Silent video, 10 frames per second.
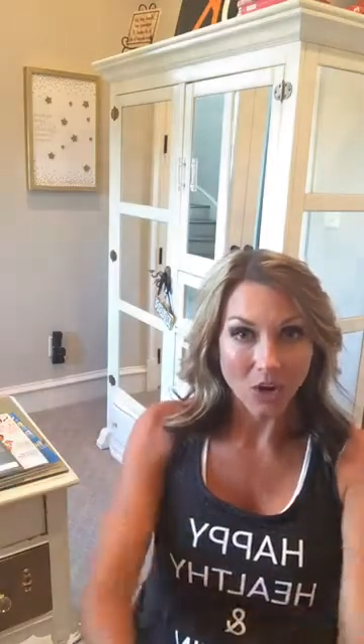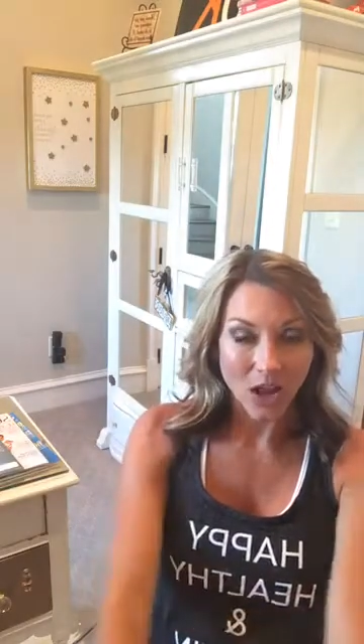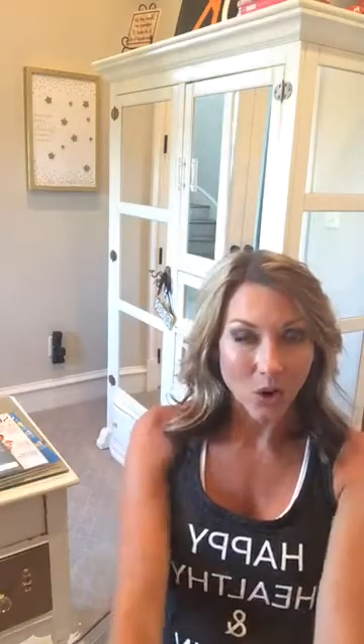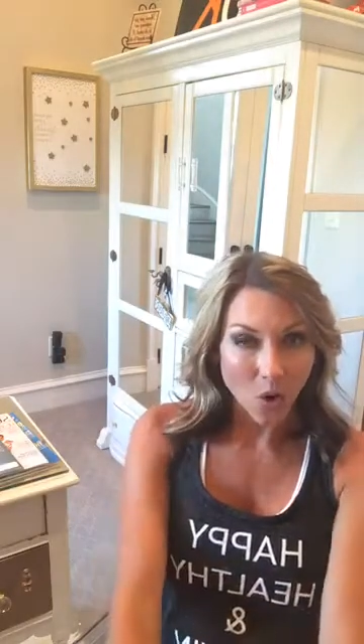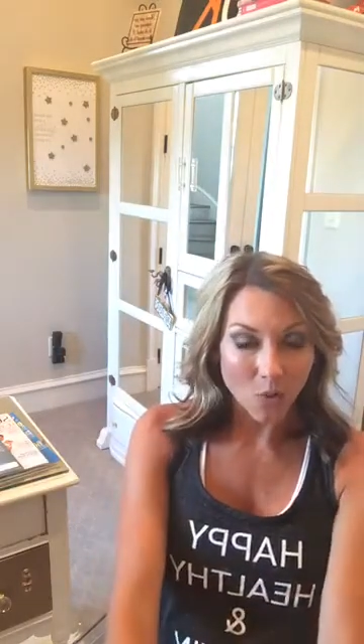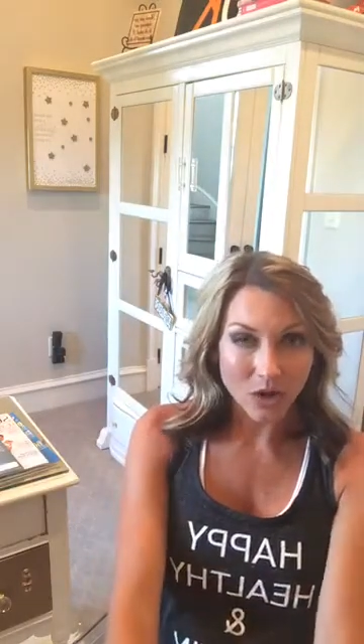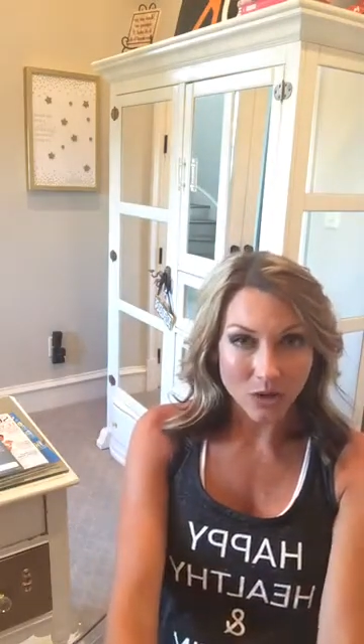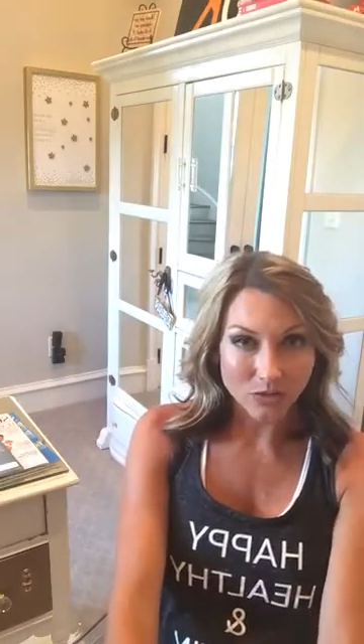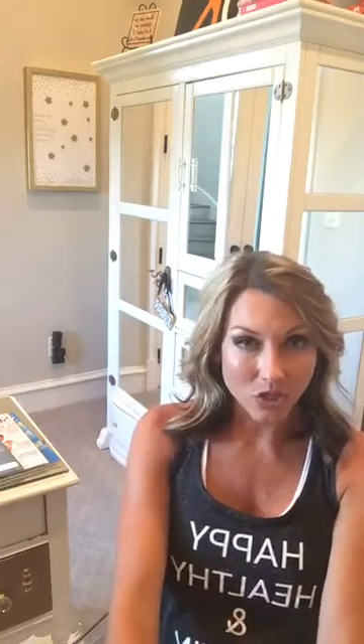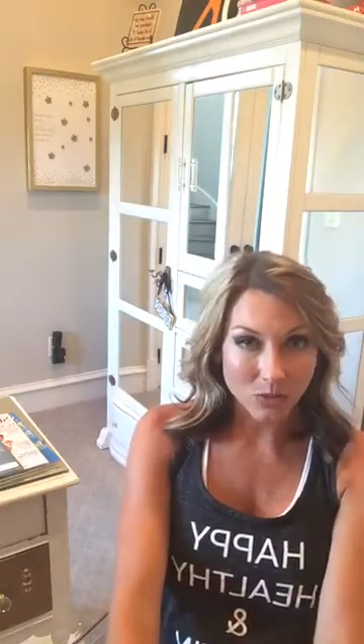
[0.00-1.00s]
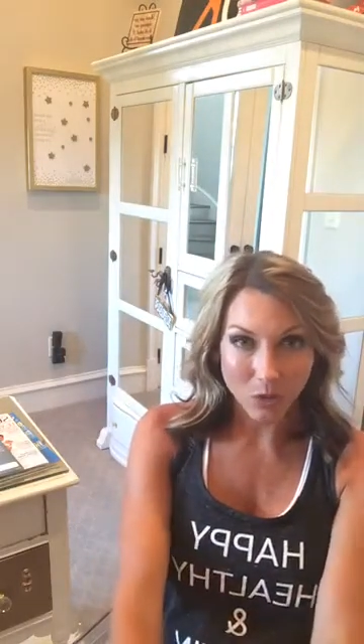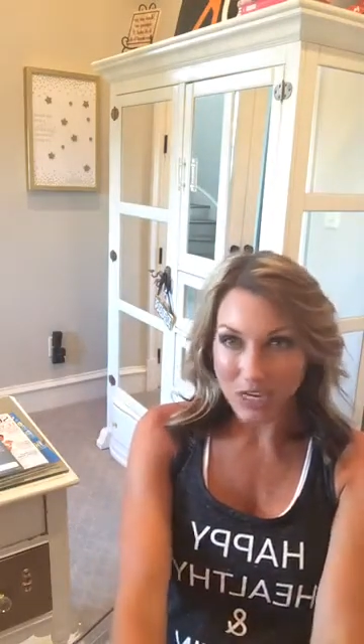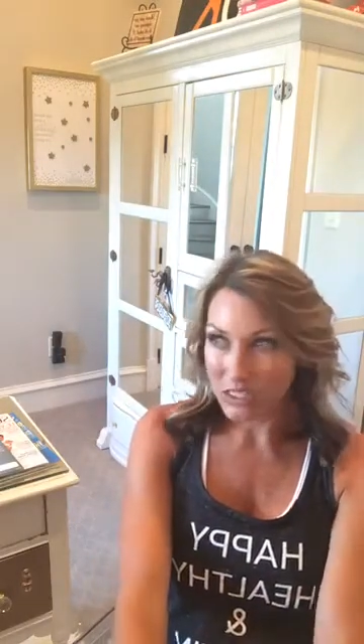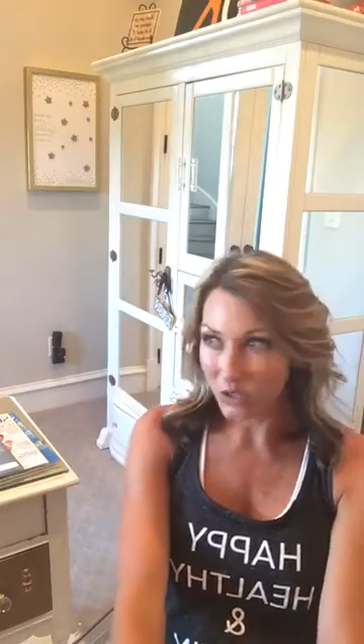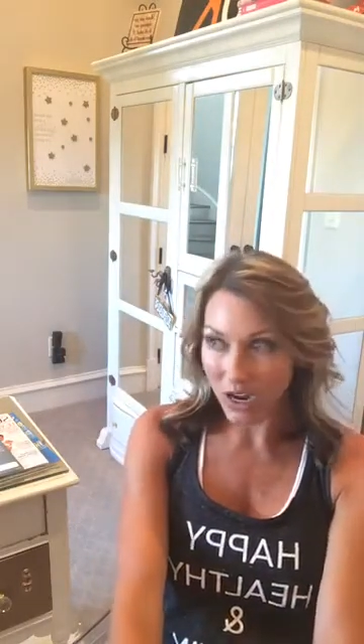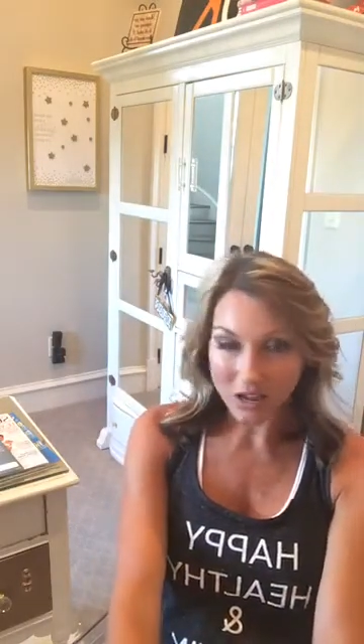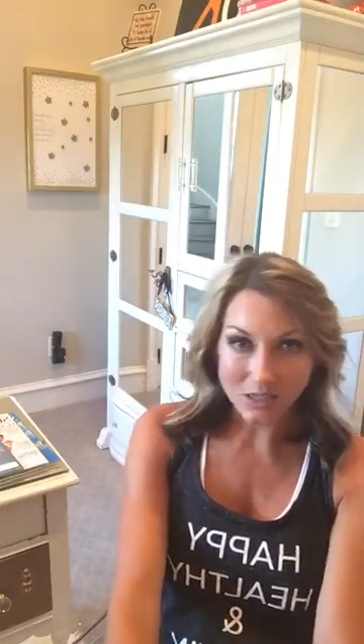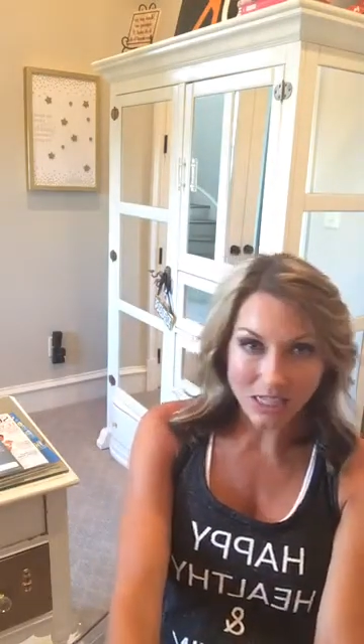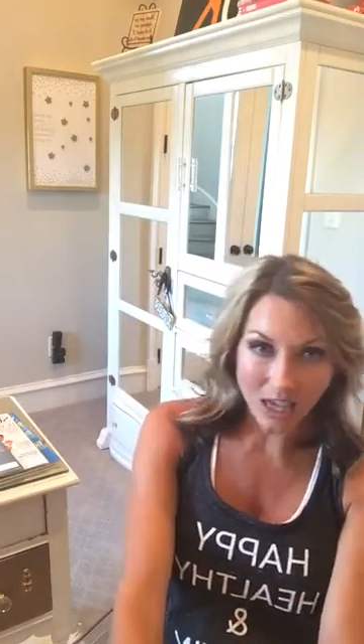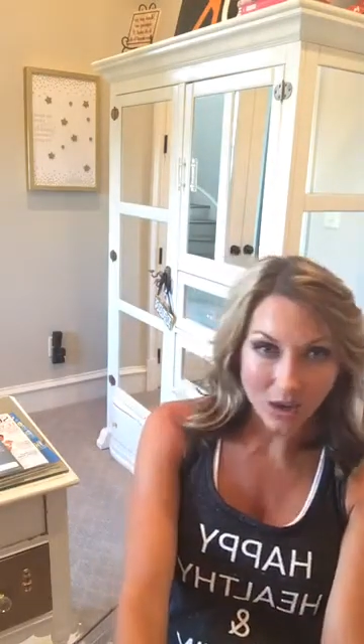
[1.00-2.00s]
I know we don't just prance around
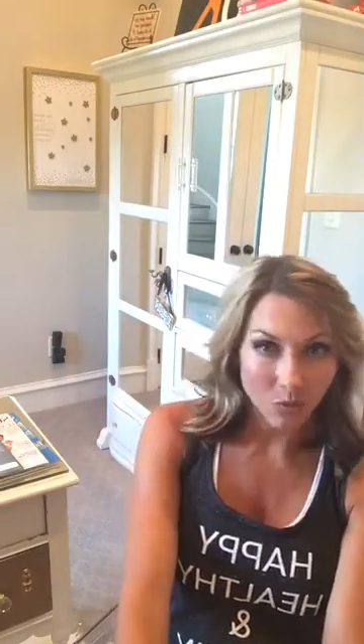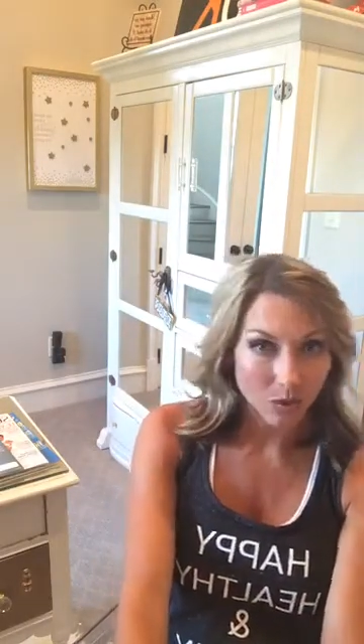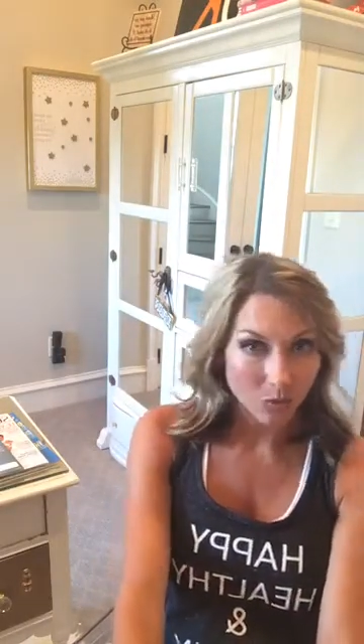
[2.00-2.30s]
saying we're